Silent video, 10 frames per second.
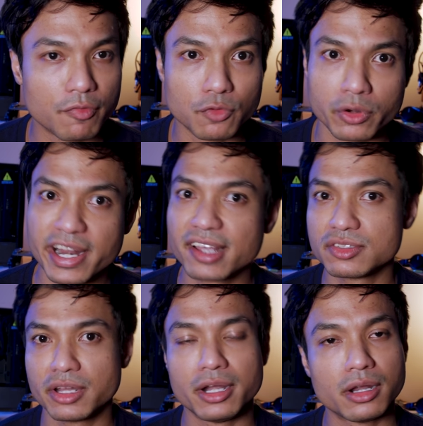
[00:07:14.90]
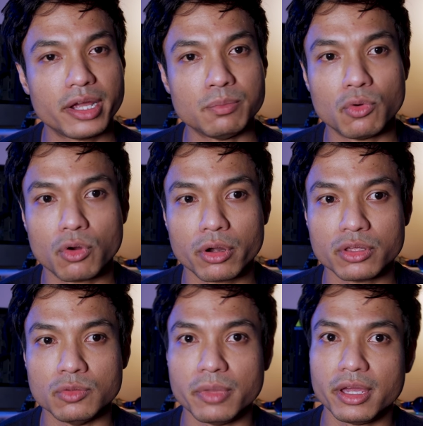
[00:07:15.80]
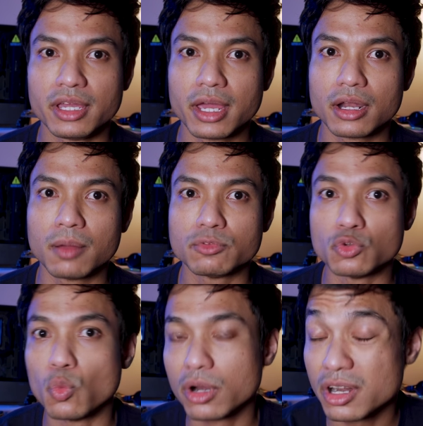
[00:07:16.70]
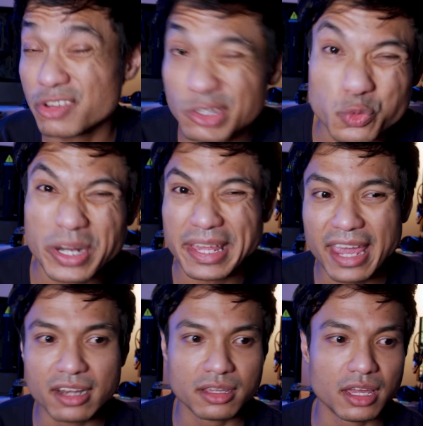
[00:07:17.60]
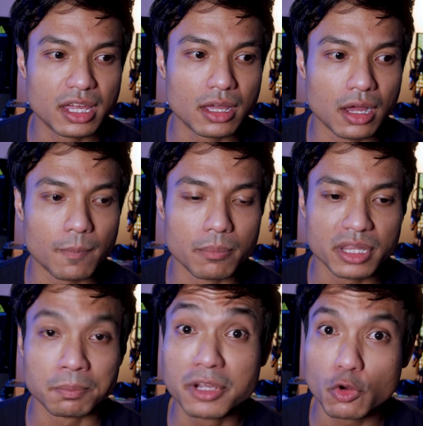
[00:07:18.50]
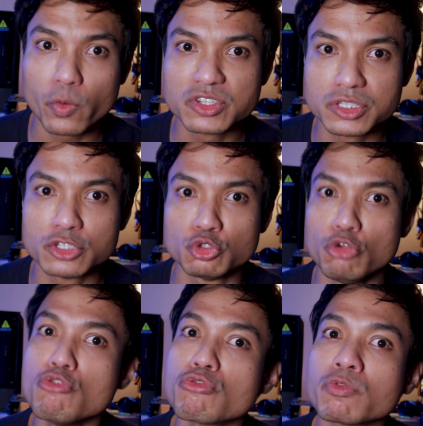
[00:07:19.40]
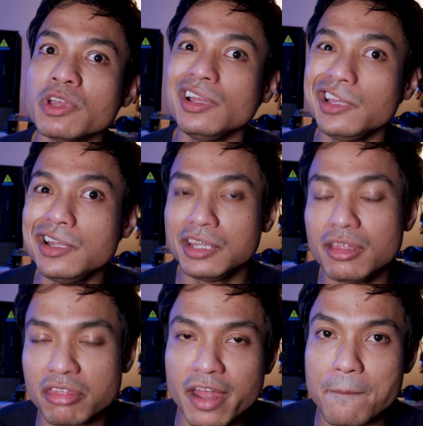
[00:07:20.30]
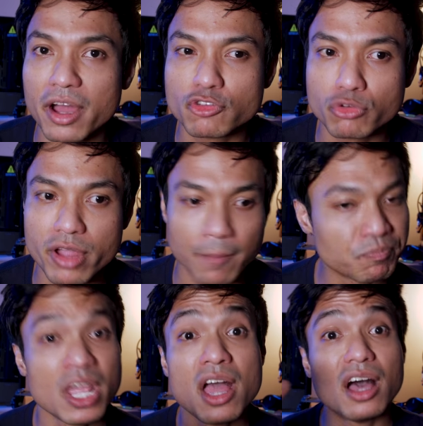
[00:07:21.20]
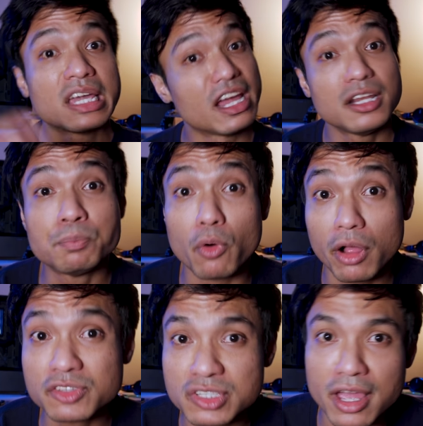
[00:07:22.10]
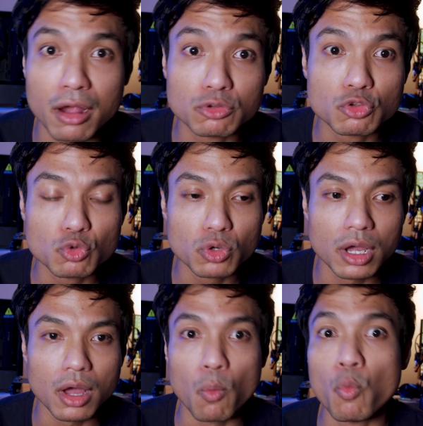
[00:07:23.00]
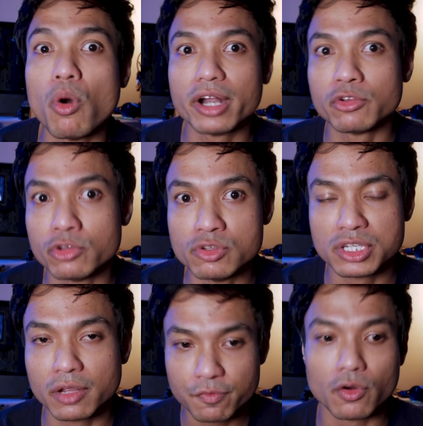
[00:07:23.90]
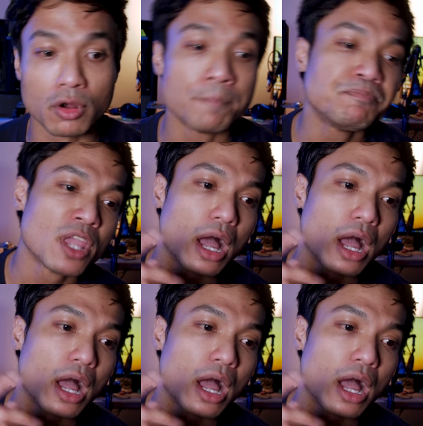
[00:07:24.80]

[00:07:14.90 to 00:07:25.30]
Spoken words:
for an X99 board, you may get up to 128 gig. But the bigger question is, do you really need that much RAM? Again, it boils down to what you're using it for.